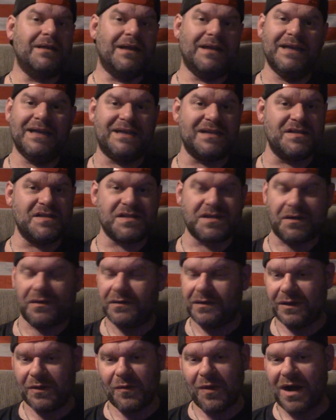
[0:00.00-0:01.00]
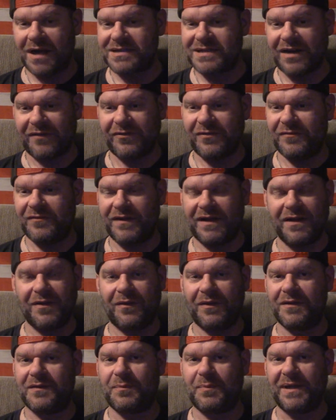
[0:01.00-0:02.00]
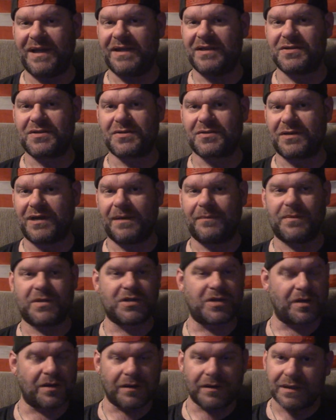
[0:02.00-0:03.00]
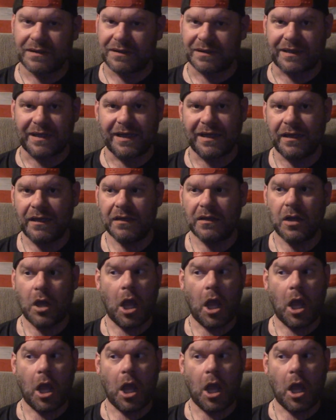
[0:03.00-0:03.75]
It can certainly watch every video that's being streamed currently.